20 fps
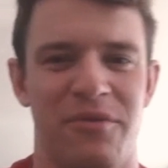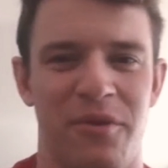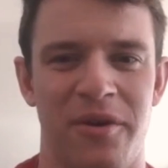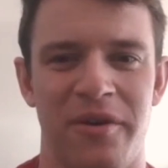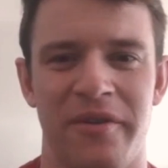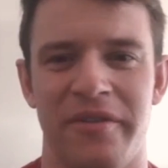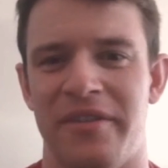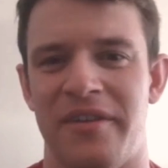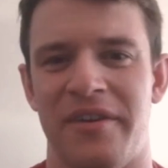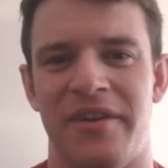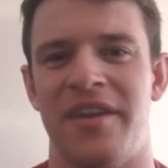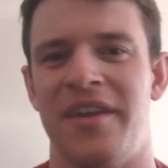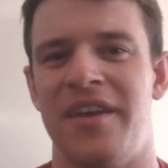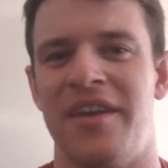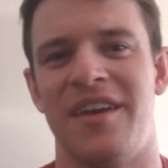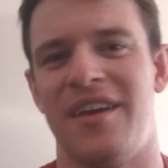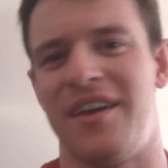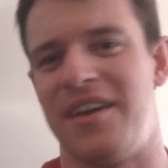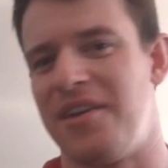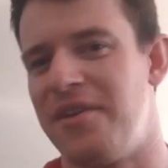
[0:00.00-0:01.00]
forth and.
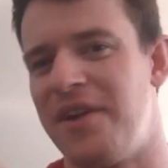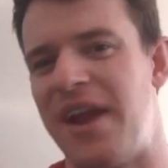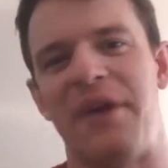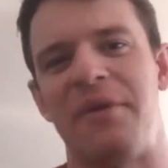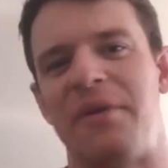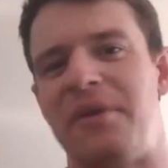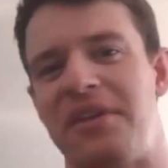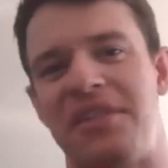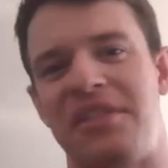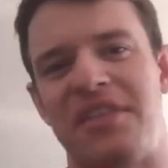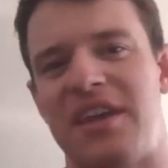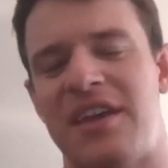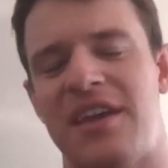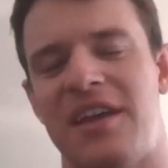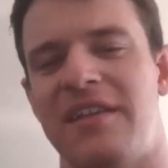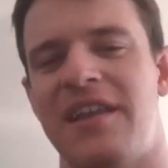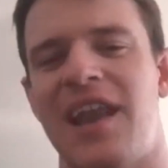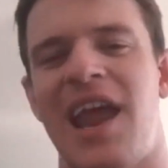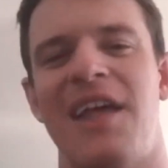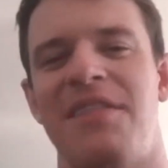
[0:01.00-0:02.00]
You know, not really
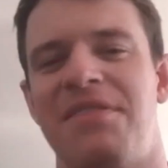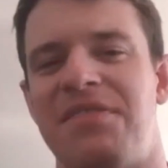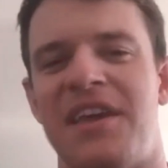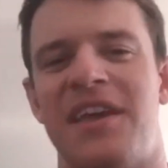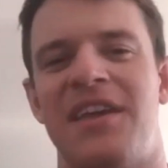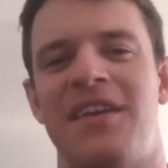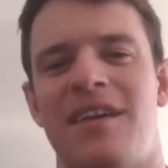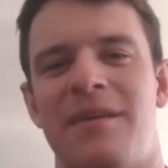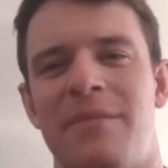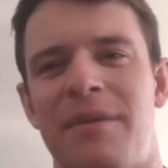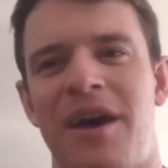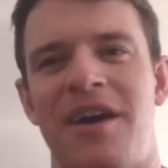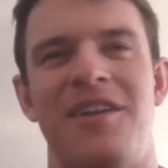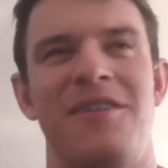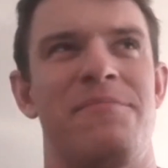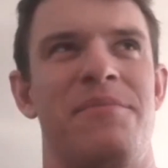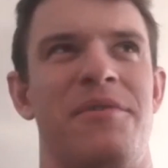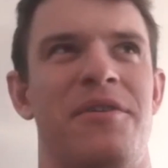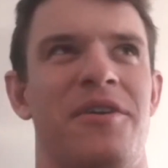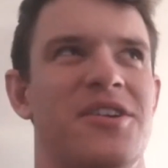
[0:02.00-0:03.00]
thinking, not thinking about
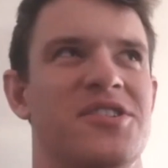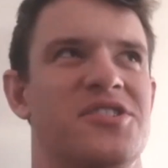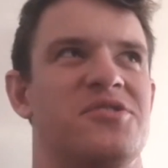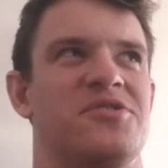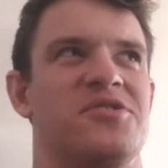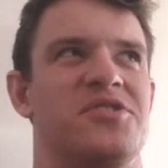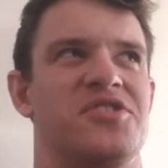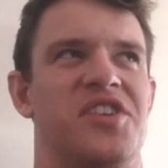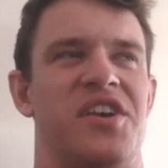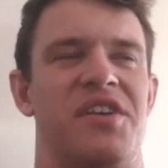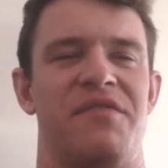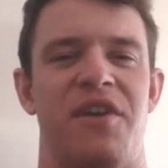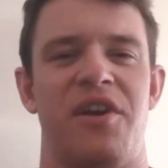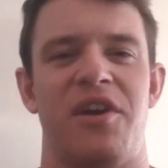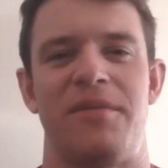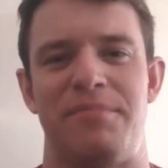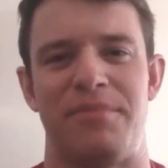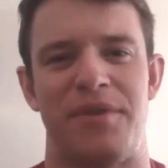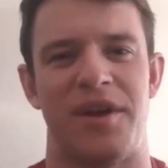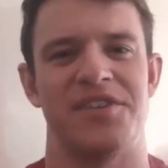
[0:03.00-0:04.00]
it, but also just like
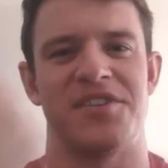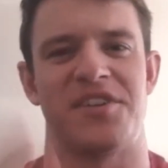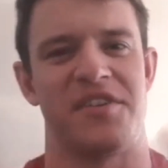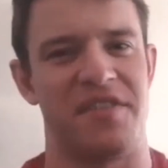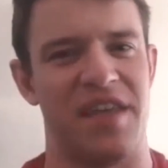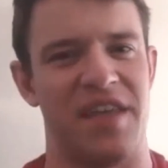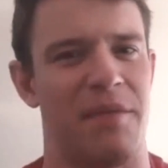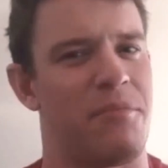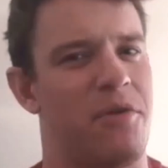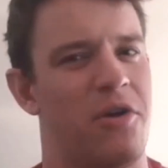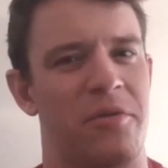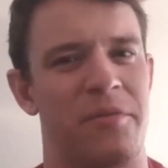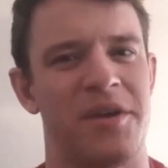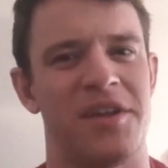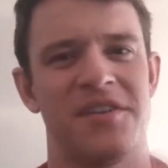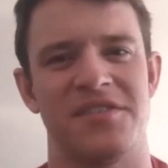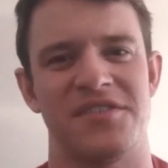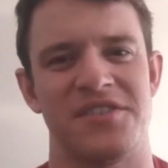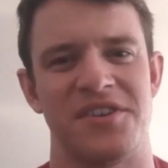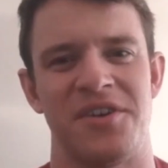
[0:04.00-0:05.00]
very present in that
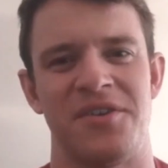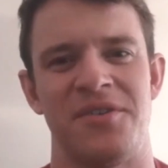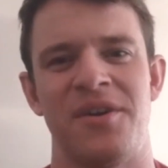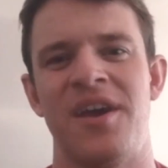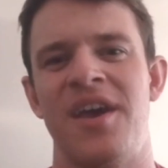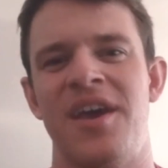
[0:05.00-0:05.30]
moment. So